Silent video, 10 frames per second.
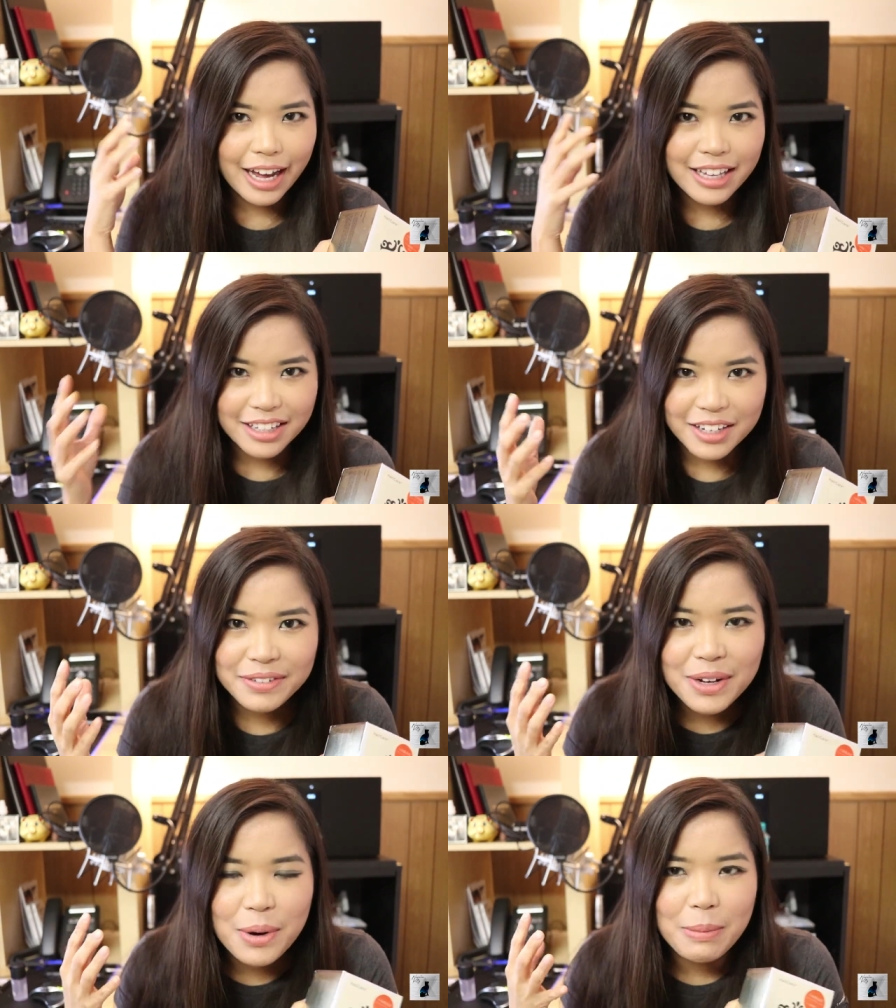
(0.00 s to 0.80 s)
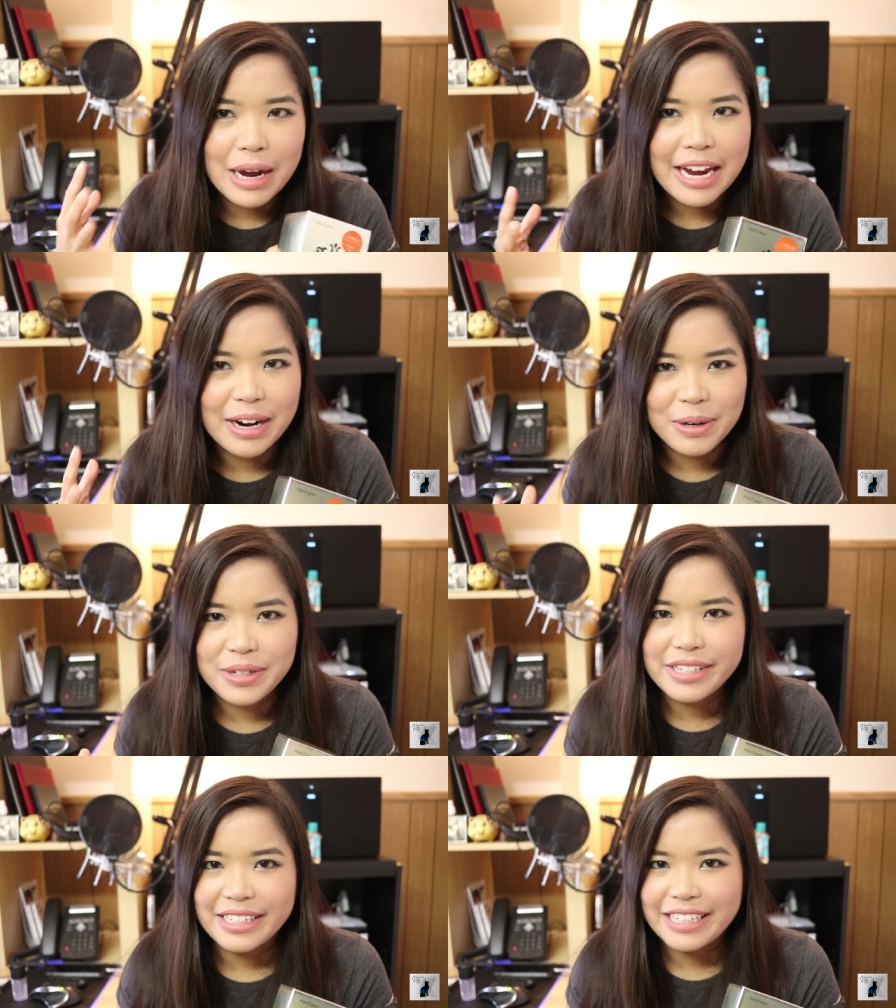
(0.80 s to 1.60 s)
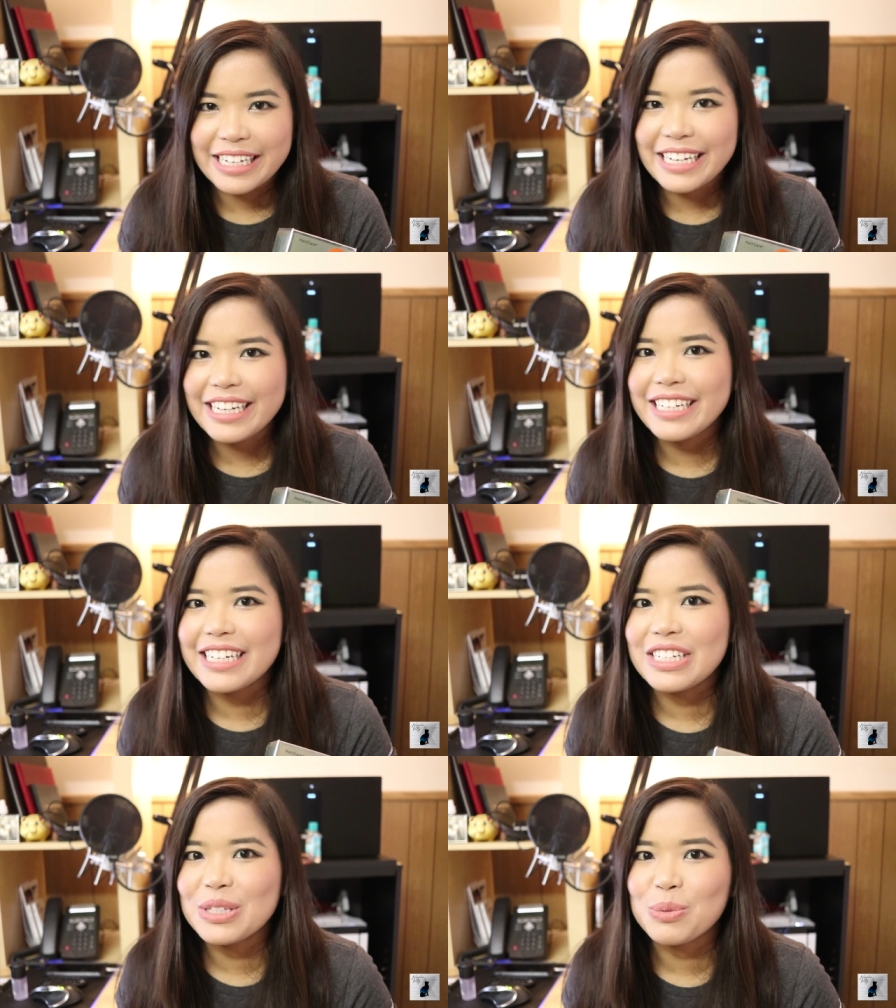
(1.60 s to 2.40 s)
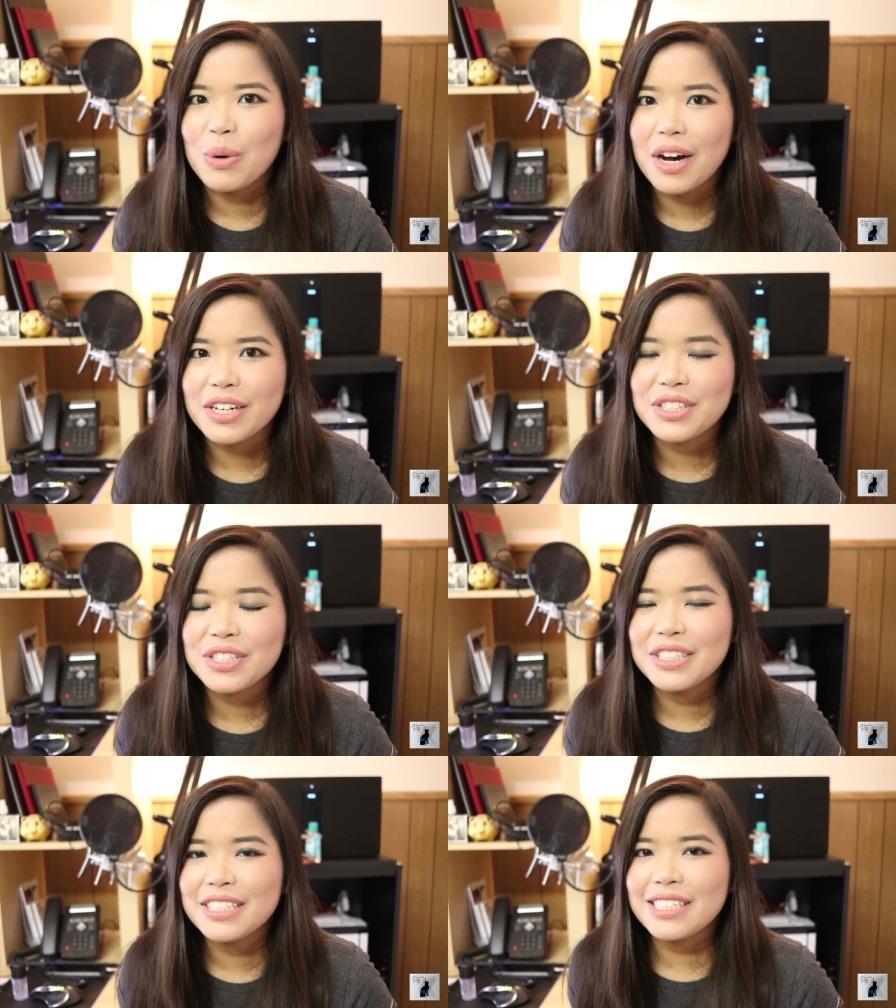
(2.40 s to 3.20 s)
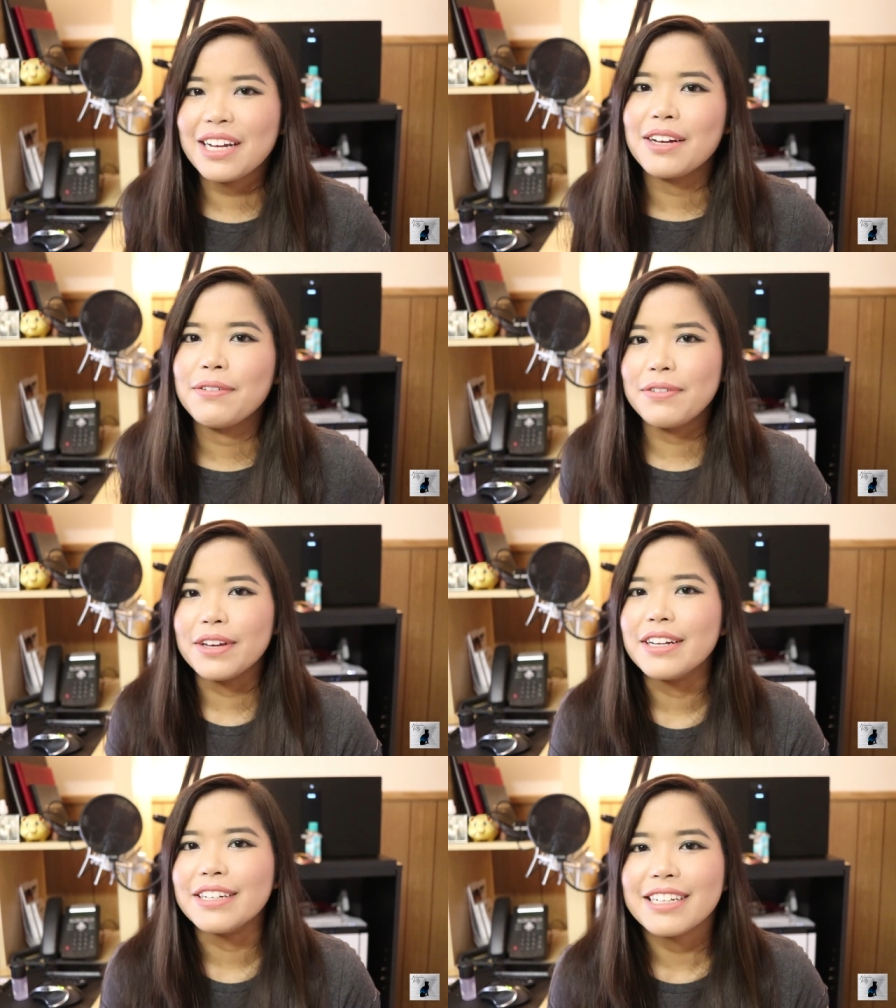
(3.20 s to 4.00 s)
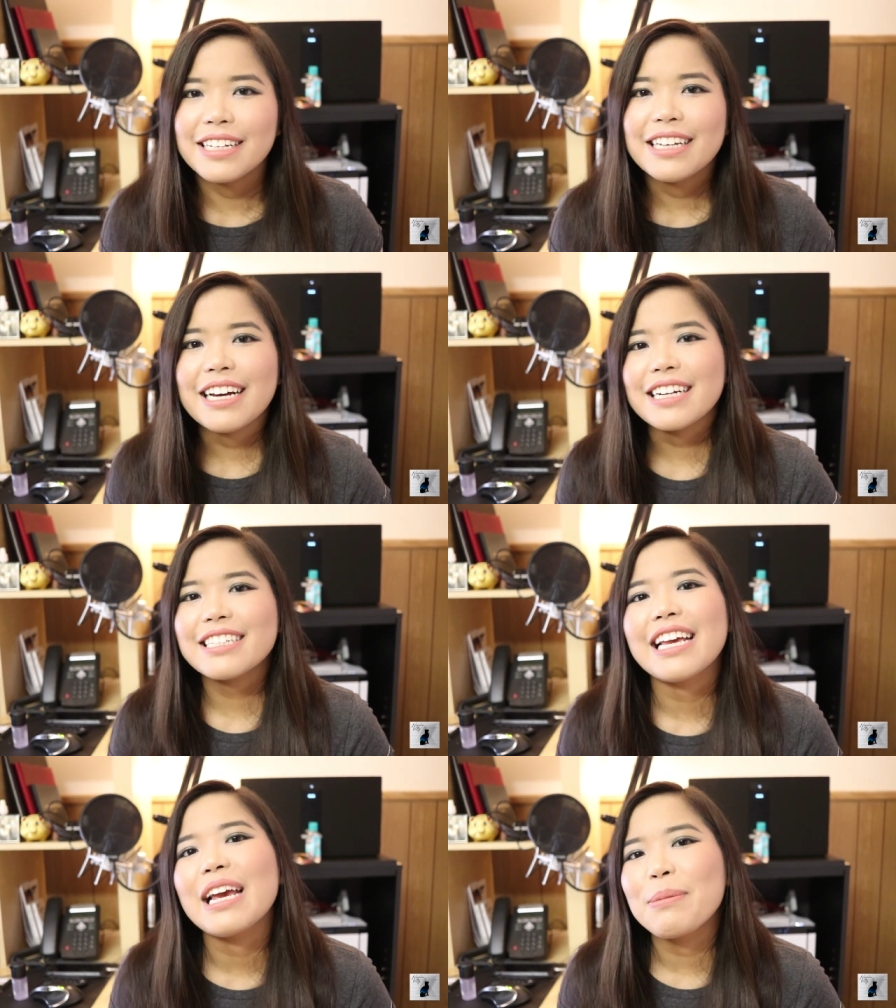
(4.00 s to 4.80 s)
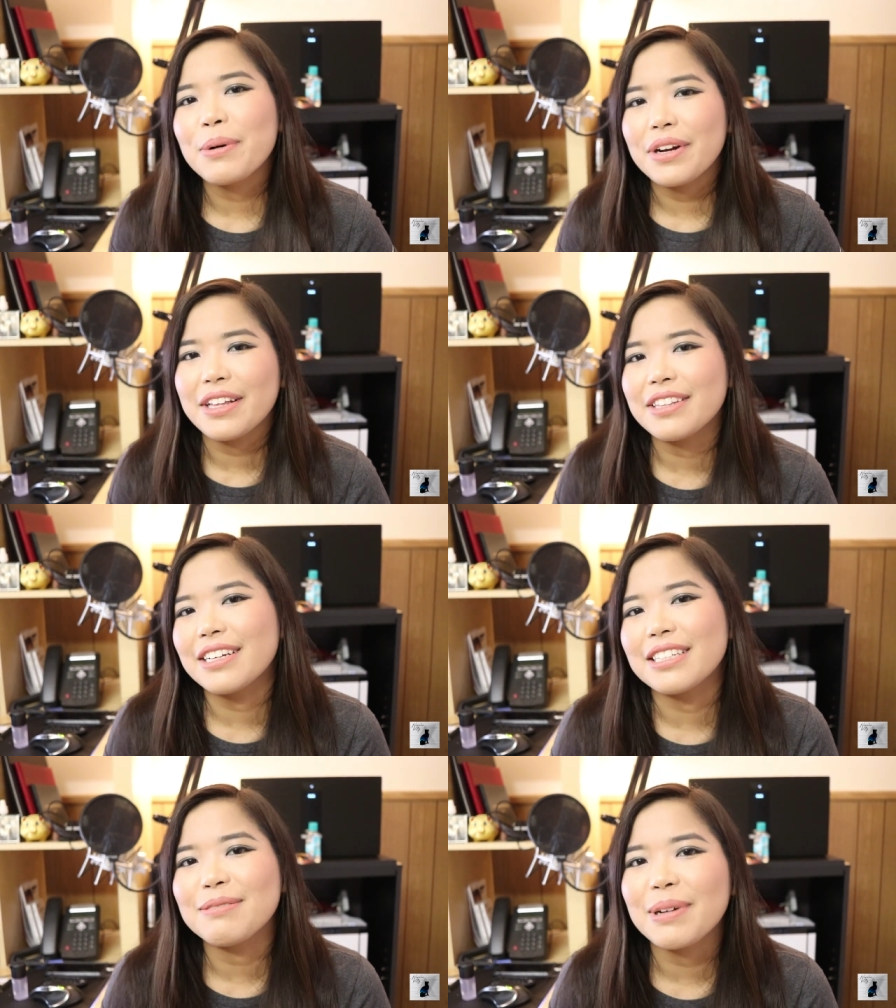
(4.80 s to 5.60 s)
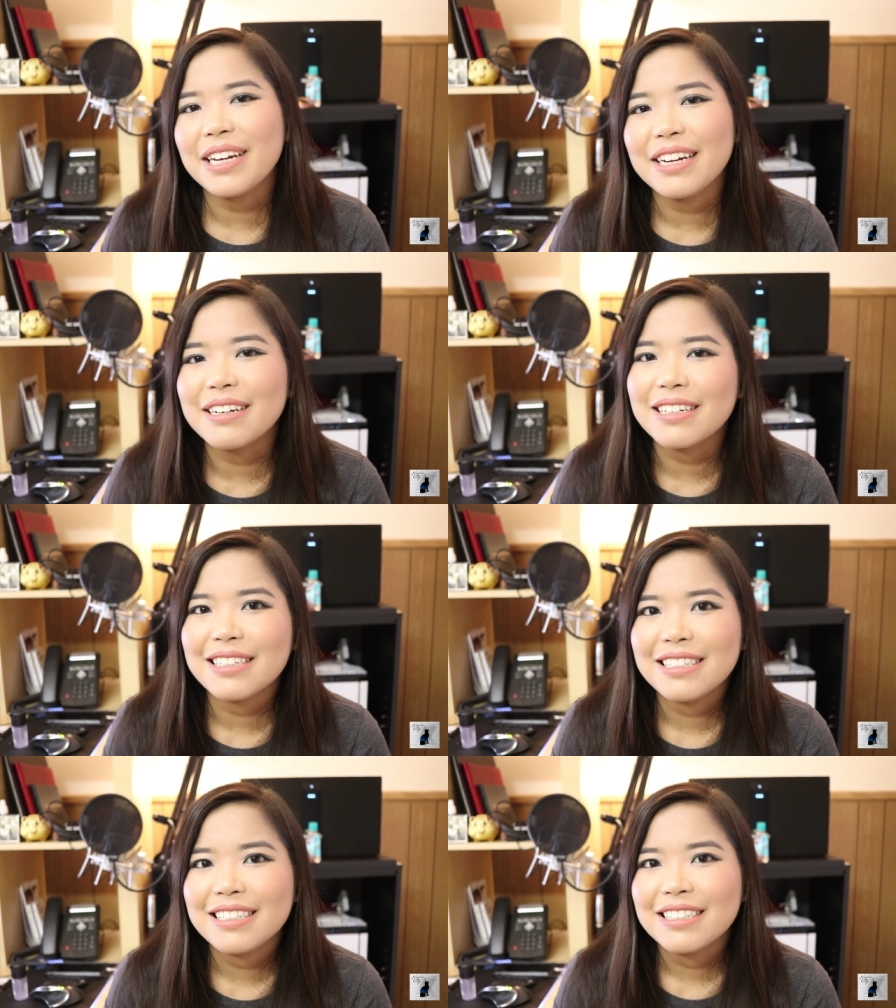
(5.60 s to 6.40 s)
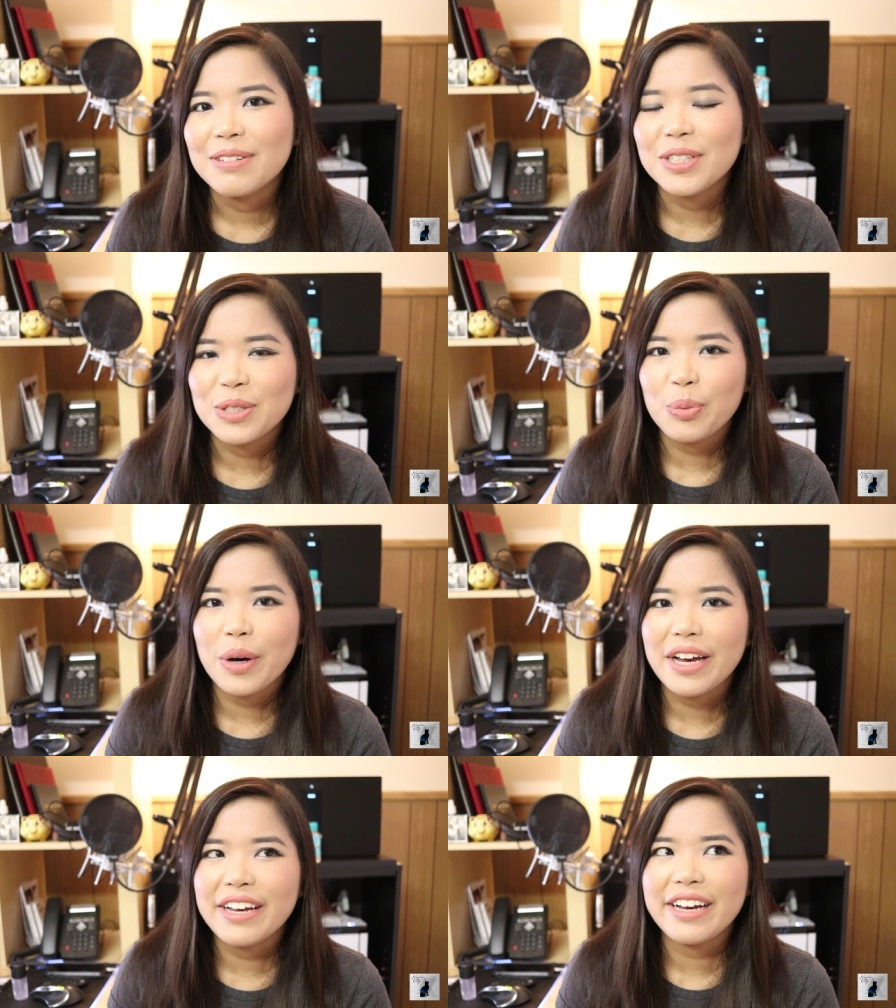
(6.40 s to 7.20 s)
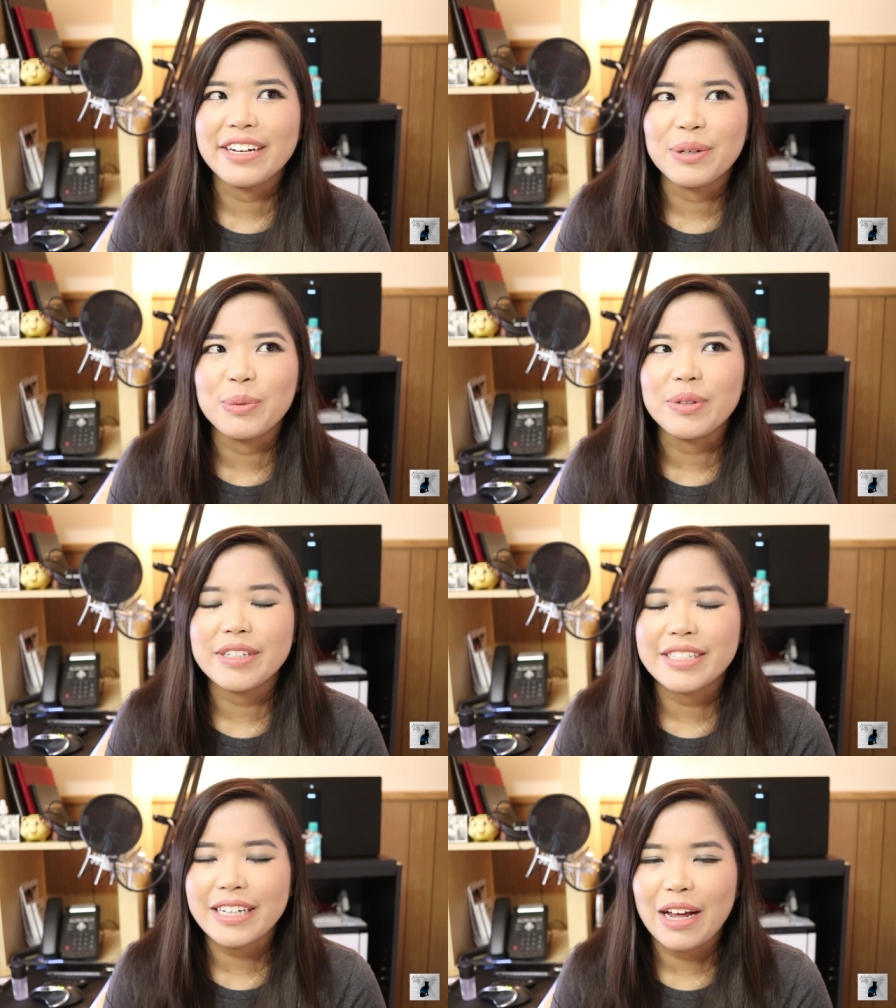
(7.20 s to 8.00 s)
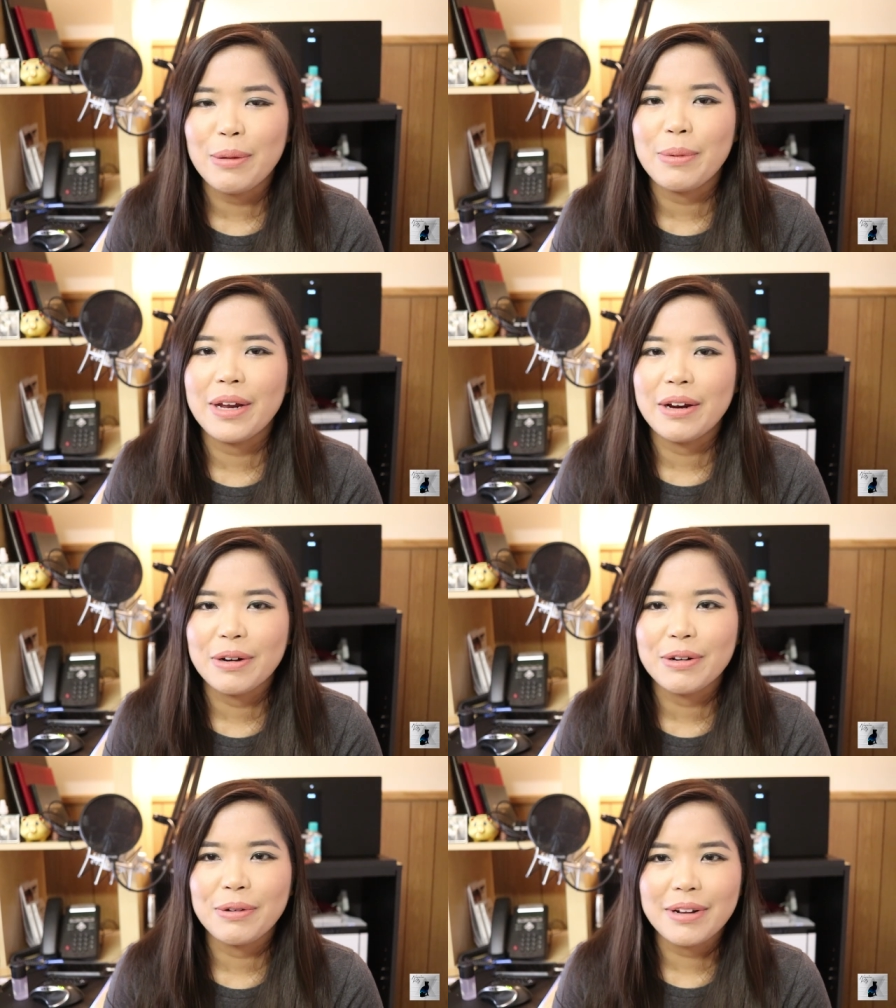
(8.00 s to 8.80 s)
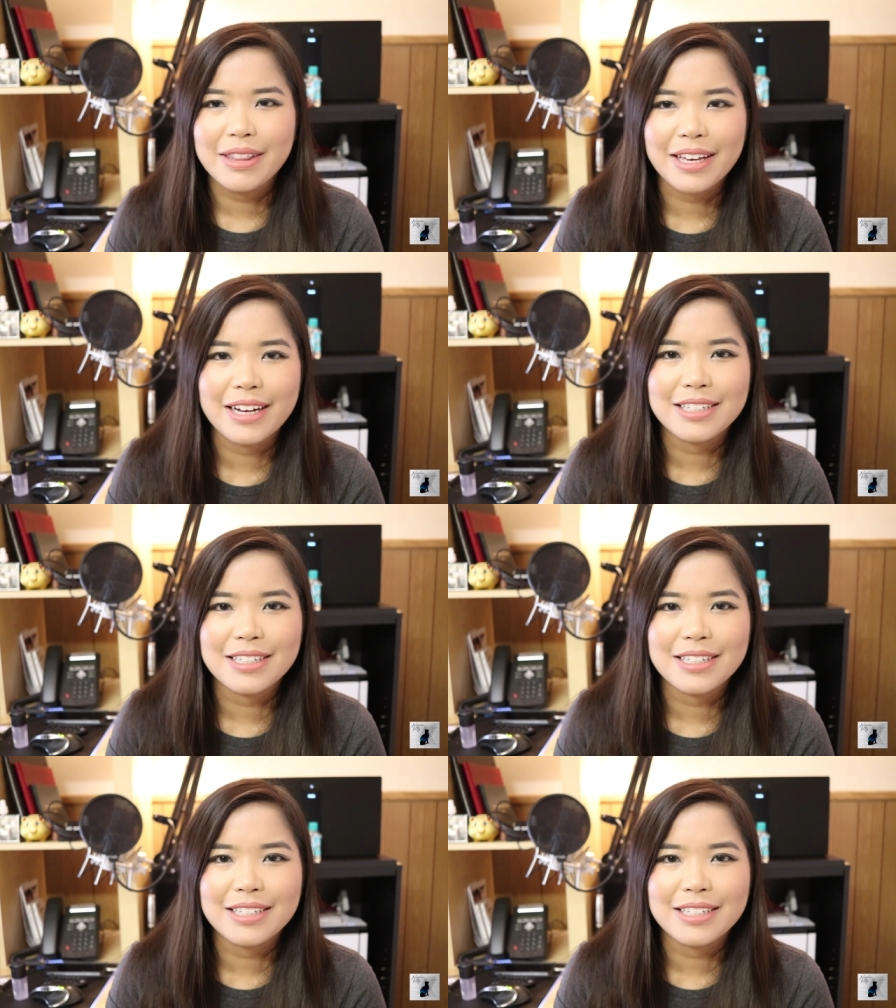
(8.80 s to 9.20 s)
I love it when my hair is clean and just washed and stuff and I just hate putting things in my hair, which is why I don't really style my hair or do anything.